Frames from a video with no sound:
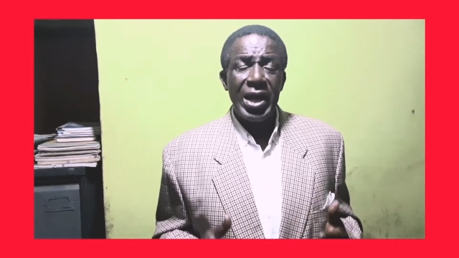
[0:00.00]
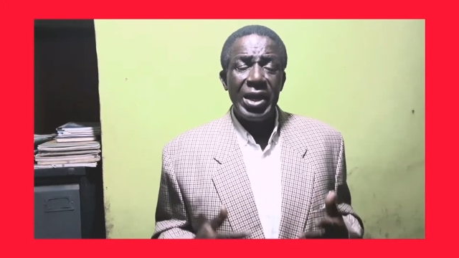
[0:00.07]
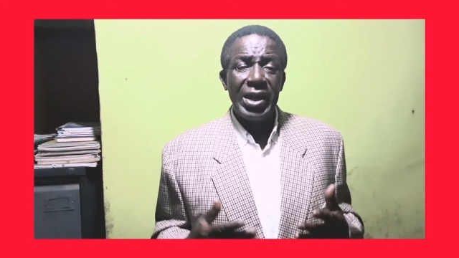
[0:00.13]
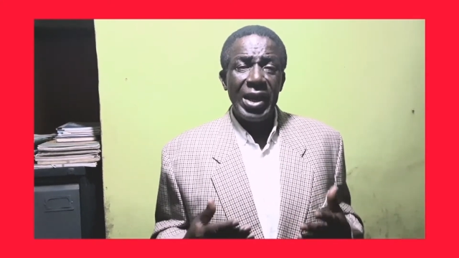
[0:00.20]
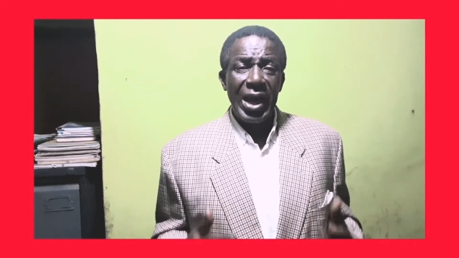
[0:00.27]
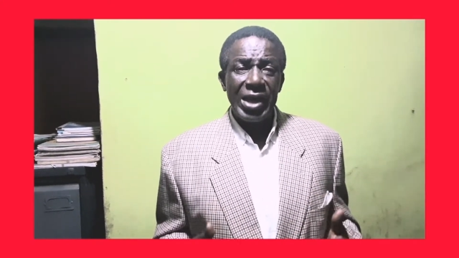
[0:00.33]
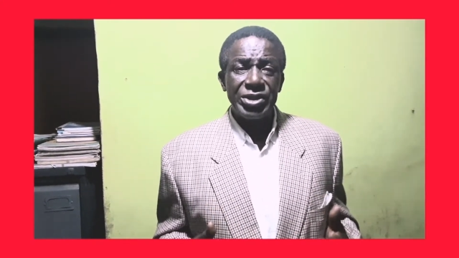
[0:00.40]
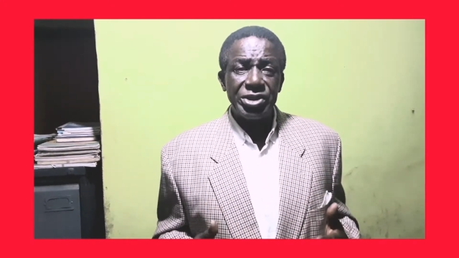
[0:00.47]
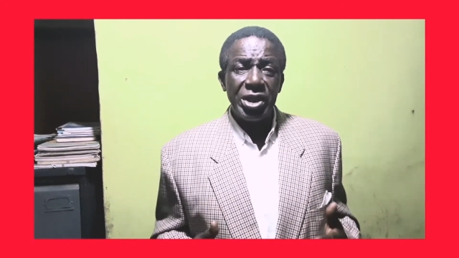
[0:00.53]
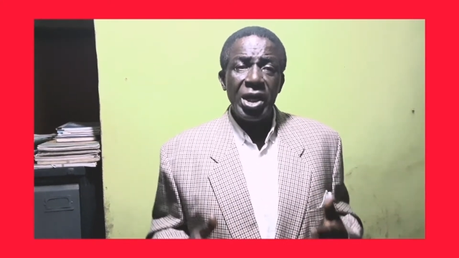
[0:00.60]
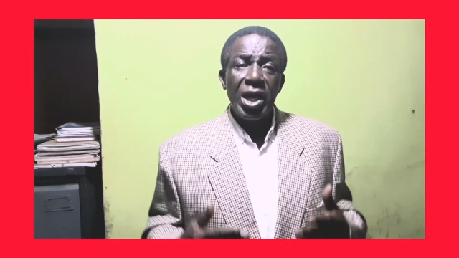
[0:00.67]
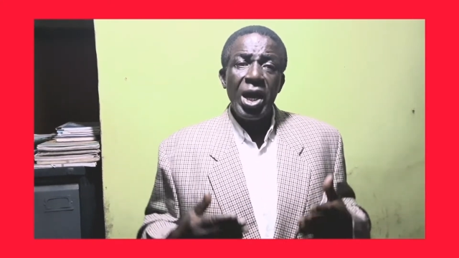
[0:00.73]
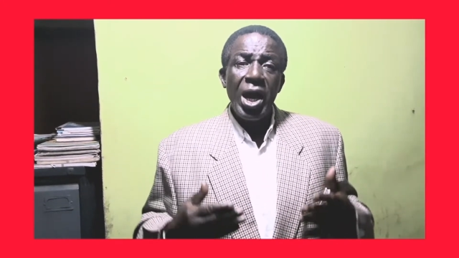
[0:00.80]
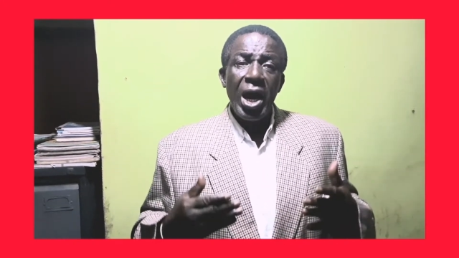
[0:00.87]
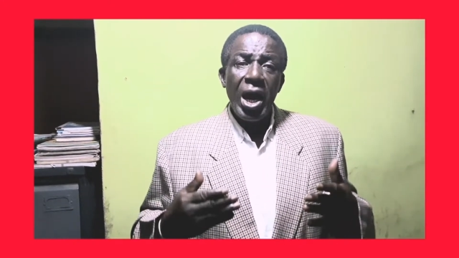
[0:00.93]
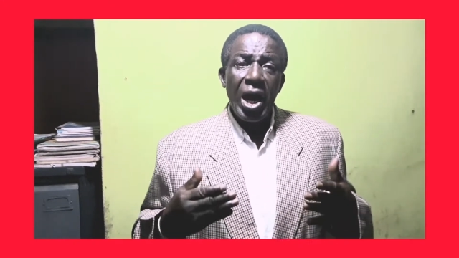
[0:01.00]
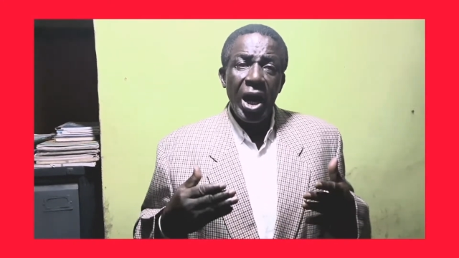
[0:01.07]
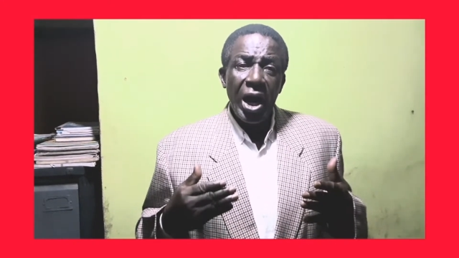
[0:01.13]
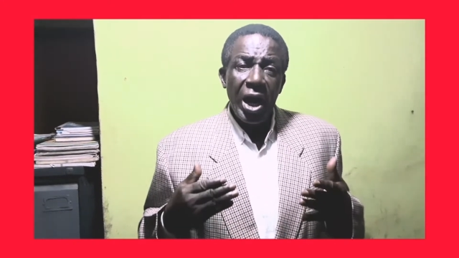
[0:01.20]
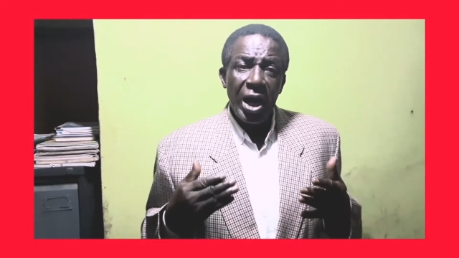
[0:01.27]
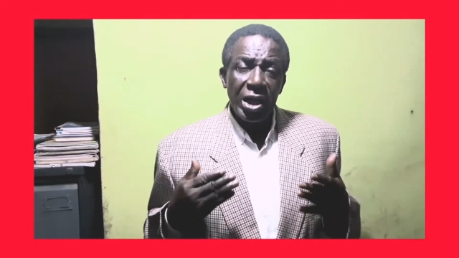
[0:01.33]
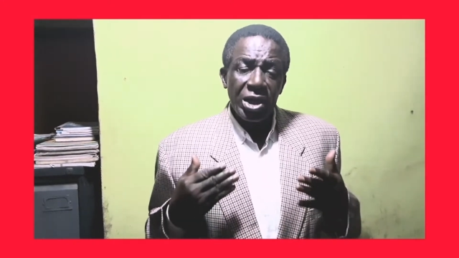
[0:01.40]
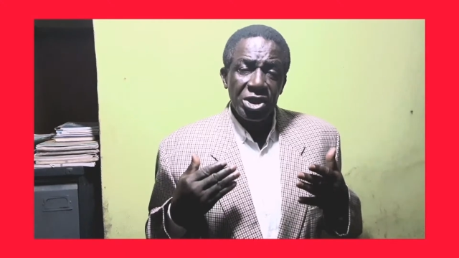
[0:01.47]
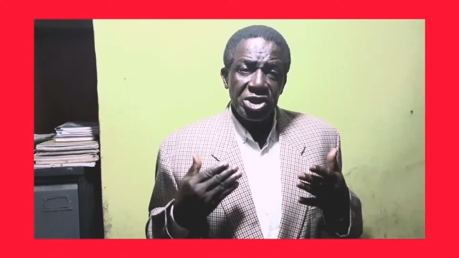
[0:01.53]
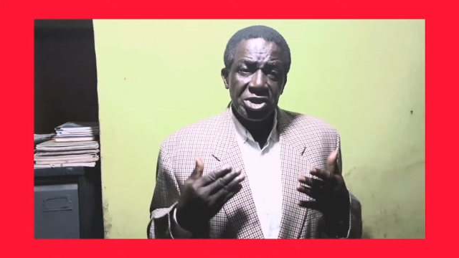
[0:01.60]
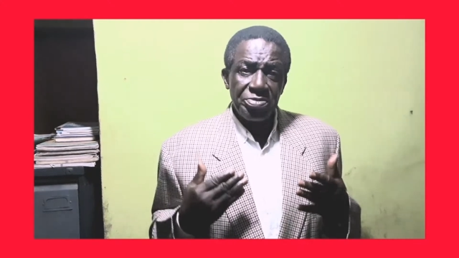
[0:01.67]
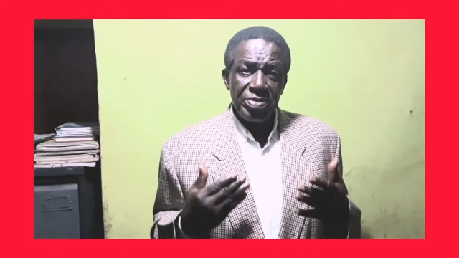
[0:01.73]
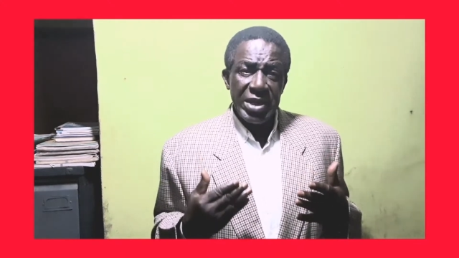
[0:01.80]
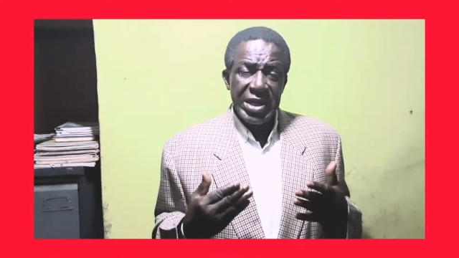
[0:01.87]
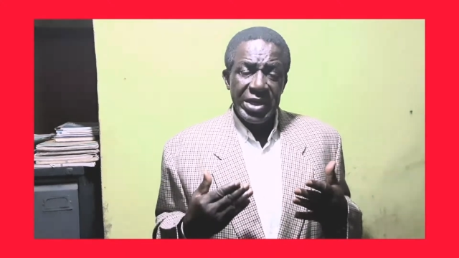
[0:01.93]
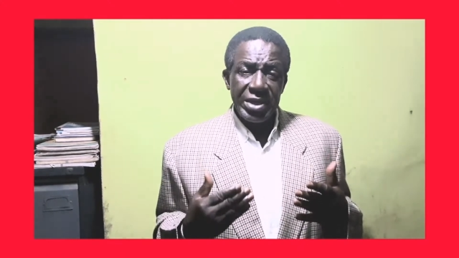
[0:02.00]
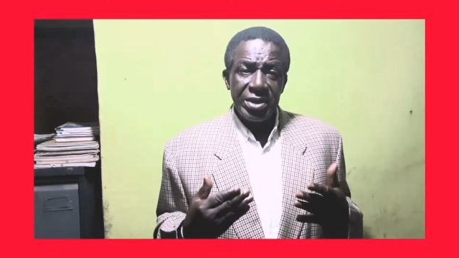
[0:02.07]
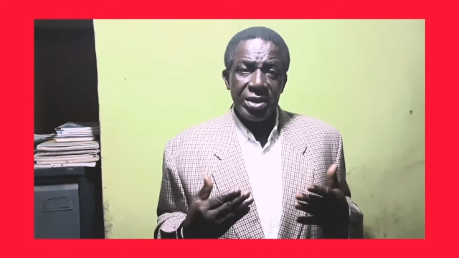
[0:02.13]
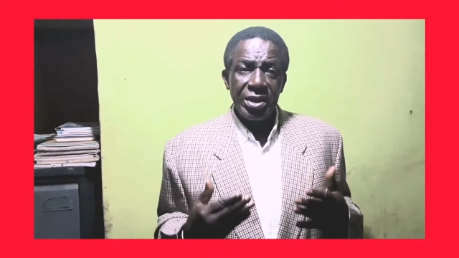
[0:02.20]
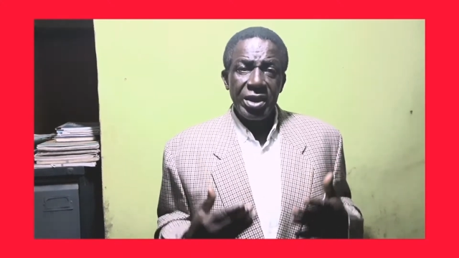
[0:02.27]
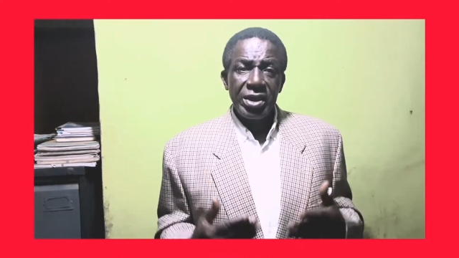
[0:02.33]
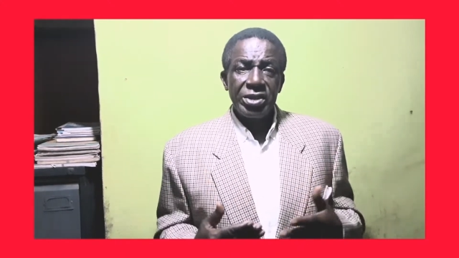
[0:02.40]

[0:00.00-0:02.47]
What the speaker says: enlarged spleen.